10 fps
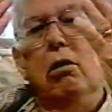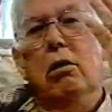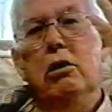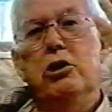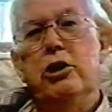of
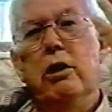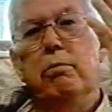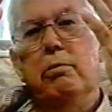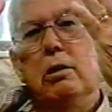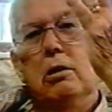the ship,
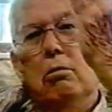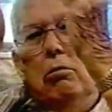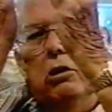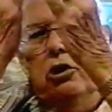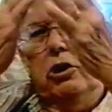where
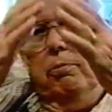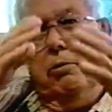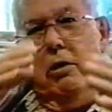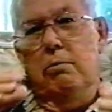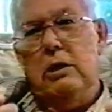the ship
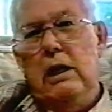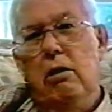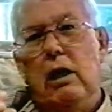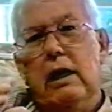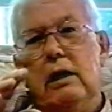comes down
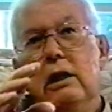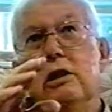like this,